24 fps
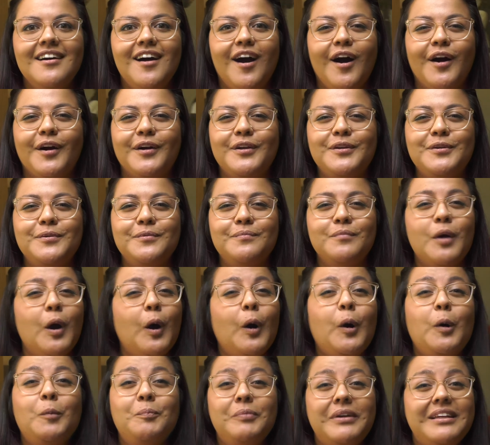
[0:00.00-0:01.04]
Are you
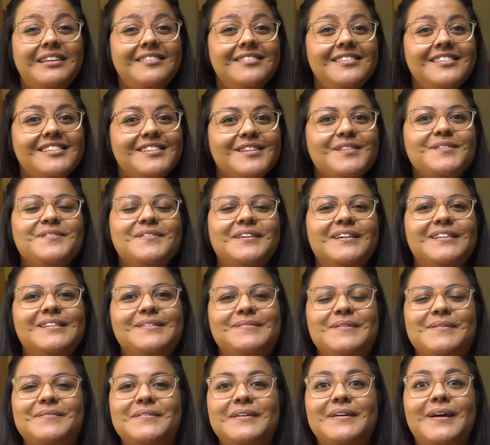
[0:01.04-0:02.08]
open to the ways that
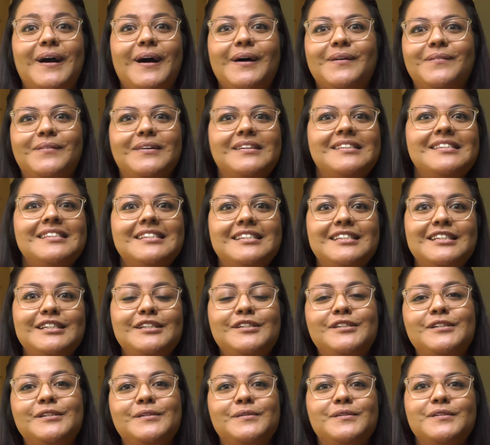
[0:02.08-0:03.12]
maybe God wants to
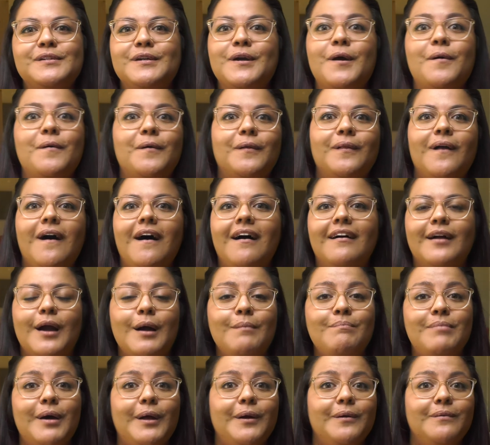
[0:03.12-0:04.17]
teach you to go along a
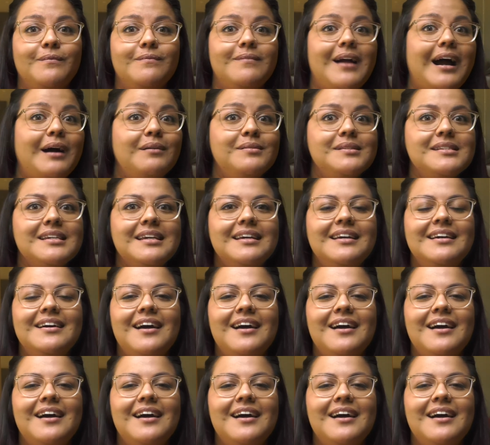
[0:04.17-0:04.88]
better route?